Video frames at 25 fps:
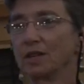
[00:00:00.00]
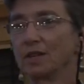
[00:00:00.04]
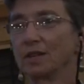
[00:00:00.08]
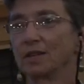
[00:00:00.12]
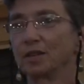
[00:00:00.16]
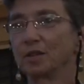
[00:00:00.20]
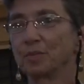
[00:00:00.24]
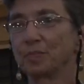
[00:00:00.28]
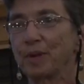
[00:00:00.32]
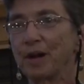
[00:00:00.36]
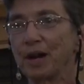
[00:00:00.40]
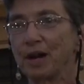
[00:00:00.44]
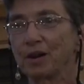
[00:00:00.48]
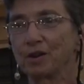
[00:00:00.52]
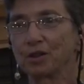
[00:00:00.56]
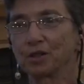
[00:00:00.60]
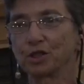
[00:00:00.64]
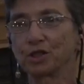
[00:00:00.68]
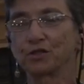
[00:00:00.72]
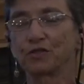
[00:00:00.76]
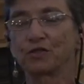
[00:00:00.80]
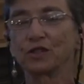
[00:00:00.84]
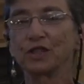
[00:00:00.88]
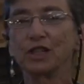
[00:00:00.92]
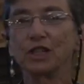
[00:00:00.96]
the
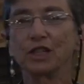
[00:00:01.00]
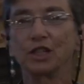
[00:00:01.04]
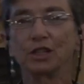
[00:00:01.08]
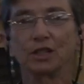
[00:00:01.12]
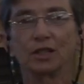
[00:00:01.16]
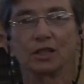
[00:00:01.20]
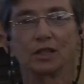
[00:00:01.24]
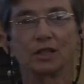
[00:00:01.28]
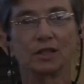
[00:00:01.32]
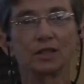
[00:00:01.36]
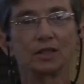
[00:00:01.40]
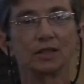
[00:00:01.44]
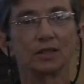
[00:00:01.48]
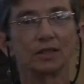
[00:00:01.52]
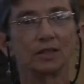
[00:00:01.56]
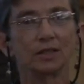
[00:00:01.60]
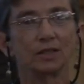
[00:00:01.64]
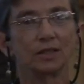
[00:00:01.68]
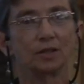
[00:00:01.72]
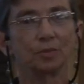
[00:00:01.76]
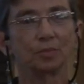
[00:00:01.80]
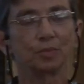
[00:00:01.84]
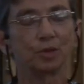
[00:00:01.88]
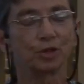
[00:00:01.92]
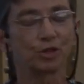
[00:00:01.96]
parents fleeing
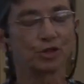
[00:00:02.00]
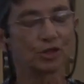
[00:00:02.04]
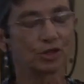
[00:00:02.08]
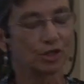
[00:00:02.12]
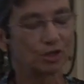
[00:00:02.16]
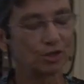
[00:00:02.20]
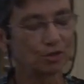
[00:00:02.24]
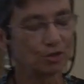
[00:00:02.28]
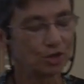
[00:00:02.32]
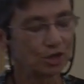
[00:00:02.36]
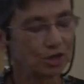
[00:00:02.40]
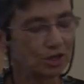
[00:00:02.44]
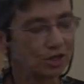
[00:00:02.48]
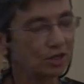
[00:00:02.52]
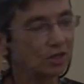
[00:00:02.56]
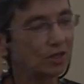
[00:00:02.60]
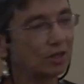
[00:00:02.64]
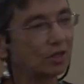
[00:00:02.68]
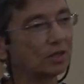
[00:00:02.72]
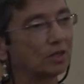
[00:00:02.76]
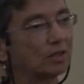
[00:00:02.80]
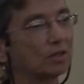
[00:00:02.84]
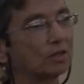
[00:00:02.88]
persecution,